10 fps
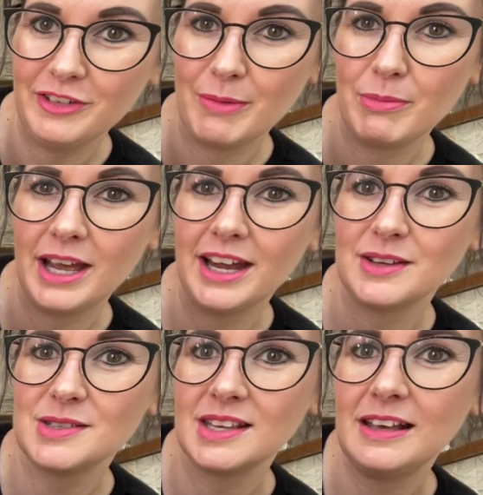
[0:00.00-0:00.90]
of
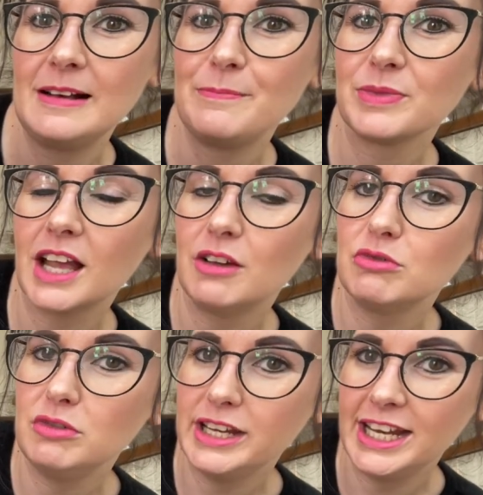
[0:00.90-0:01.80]
handbags. I
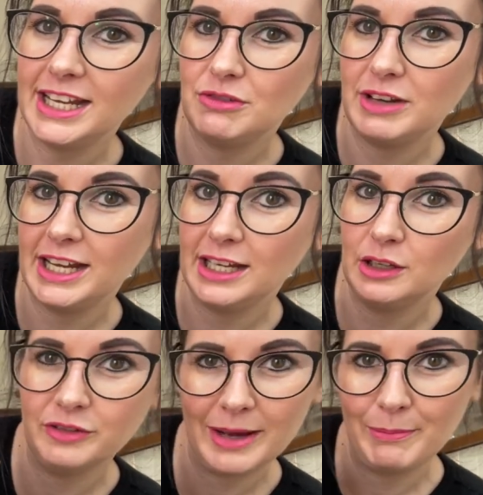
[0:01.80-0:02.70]
really, really
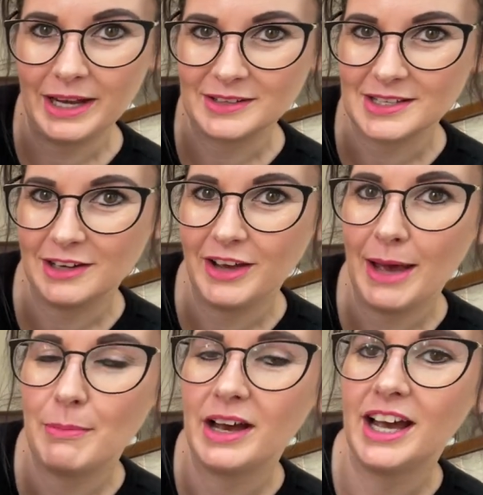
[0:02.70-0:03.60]
love handbags, and I've
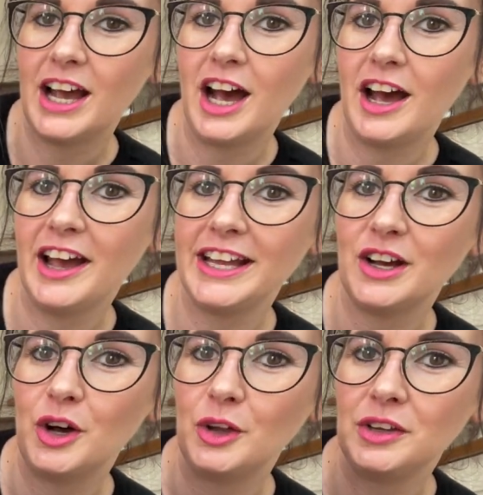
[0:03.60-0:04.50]
had my eye
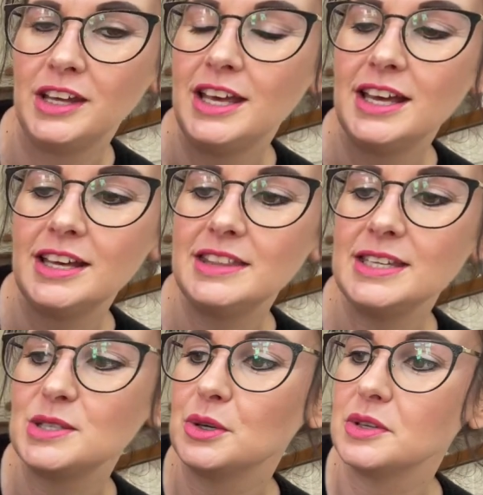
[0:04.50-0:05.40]
on
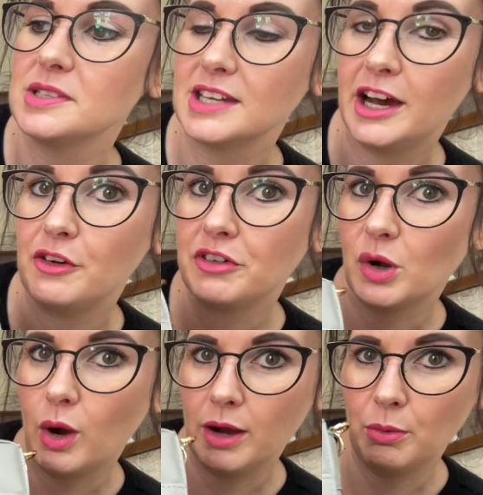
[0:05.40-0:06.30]
this sort of style for
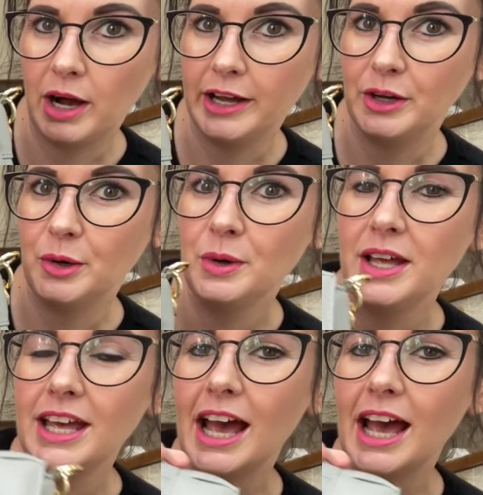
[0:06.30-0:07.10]
quite a while.